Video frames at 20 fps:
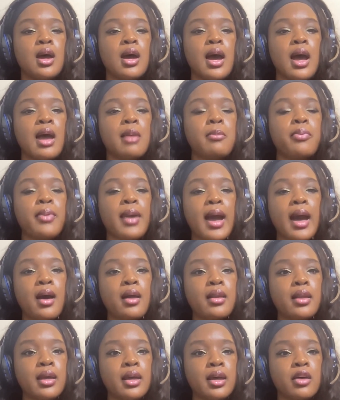I'm
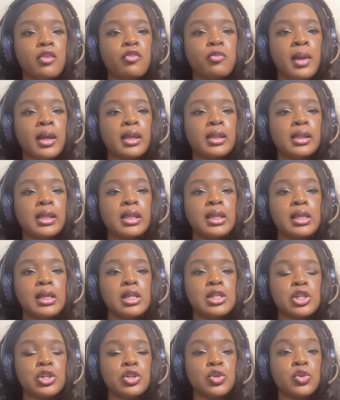proud of my
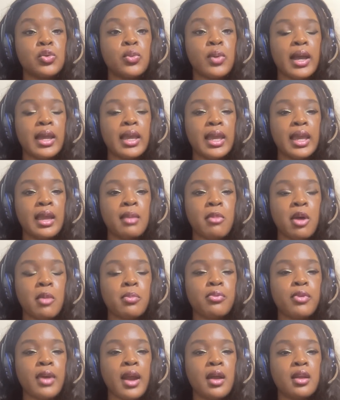lineage and who I am. I'm
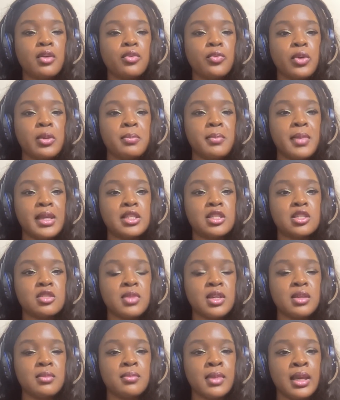proud of what makes
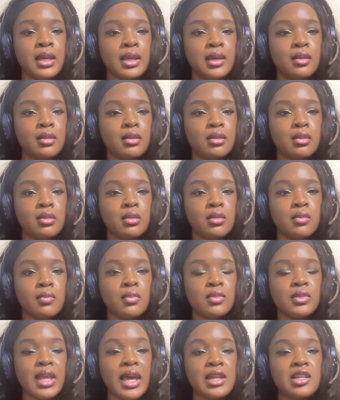me me.
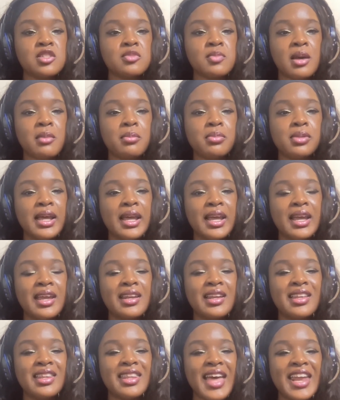That is my blood.
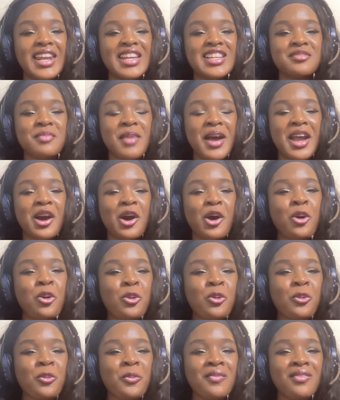That is my
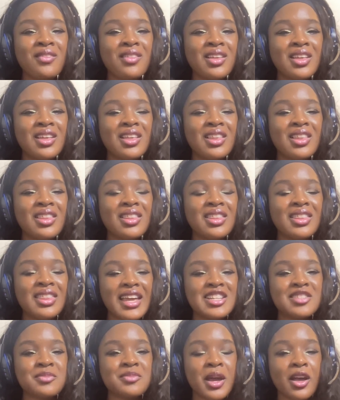home.
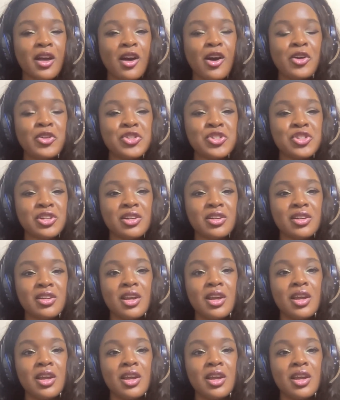That is my culture.